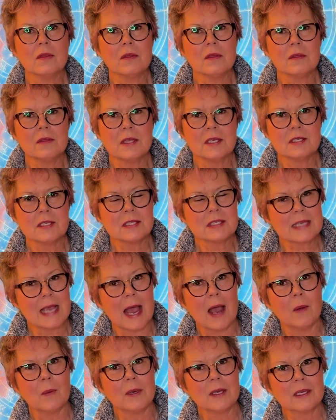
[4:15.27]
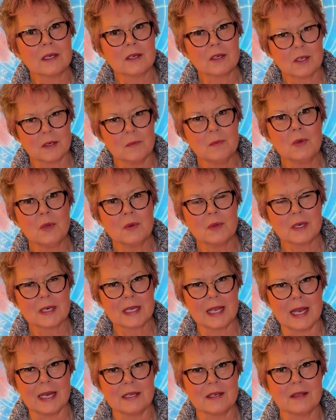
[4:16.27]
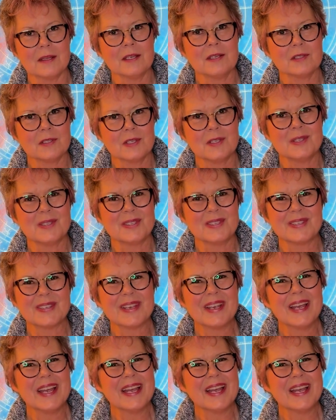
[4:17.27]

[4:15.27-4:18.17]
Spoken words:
this is how we can communicate. This is